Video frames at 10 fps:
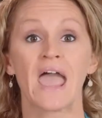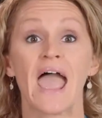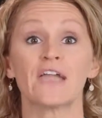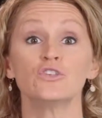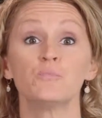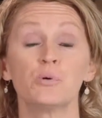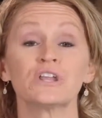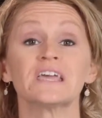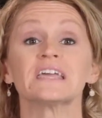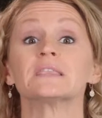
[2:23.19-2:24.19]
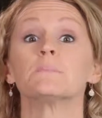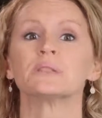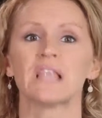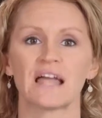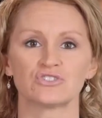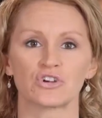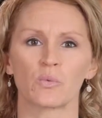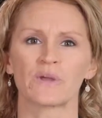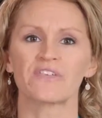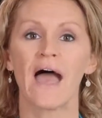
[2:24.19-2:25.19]
and you put it in the blender
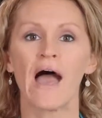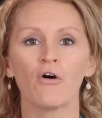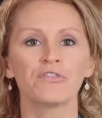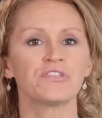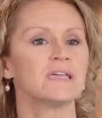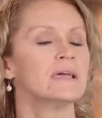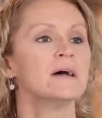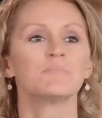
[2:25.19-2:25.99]
with a healthy